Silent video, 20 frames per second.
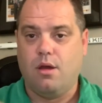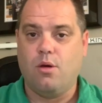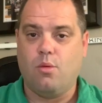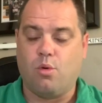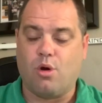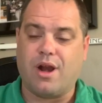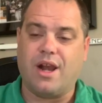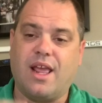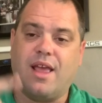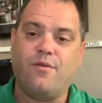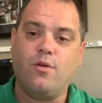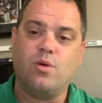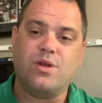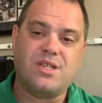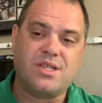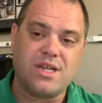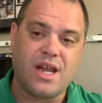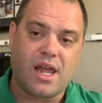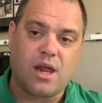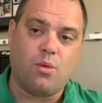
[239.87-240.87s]
We're give you a
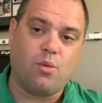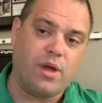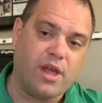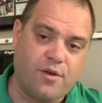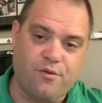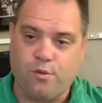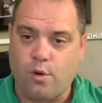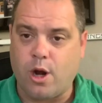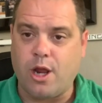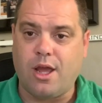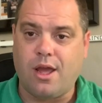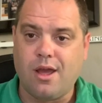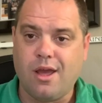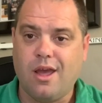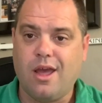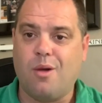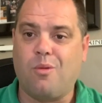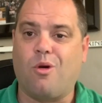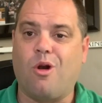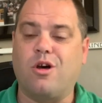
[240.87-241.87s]
second week free,
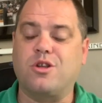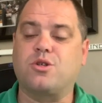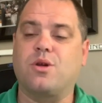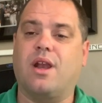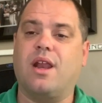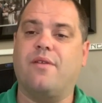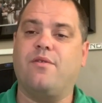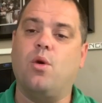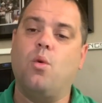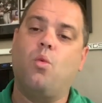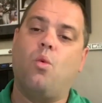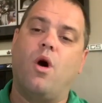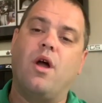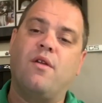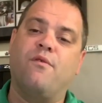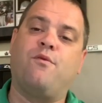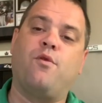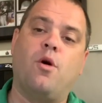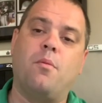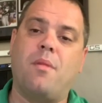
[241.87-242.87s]
and we're also going to give you
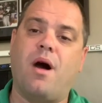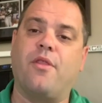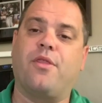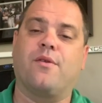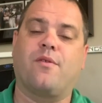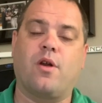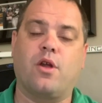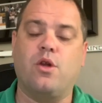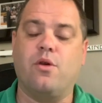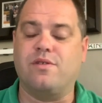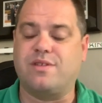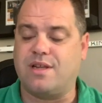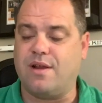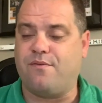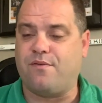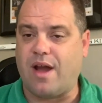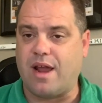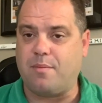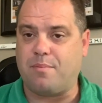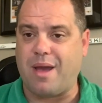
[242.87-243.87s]
1 full month of our UFC
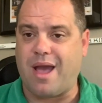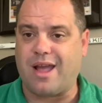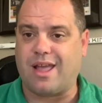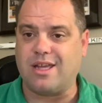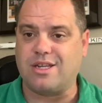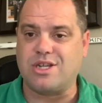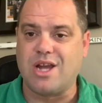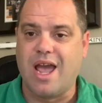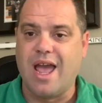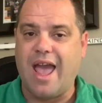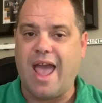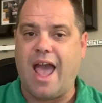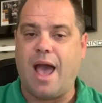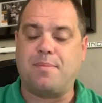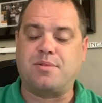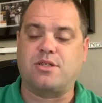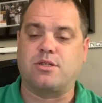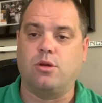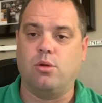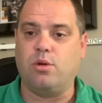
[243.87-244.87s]
fight package
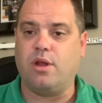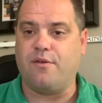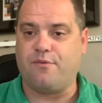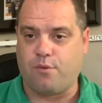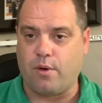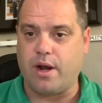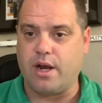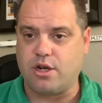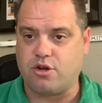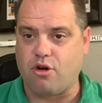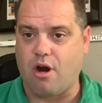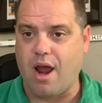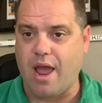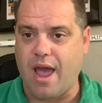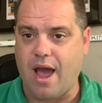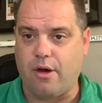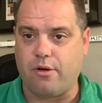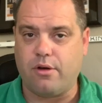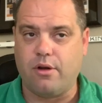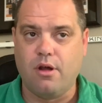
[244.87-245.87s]
absolutely free to try
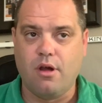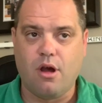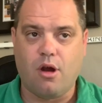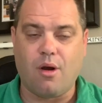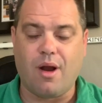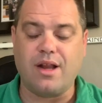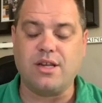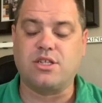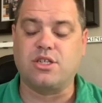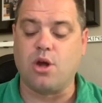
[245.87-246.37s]
out, all right?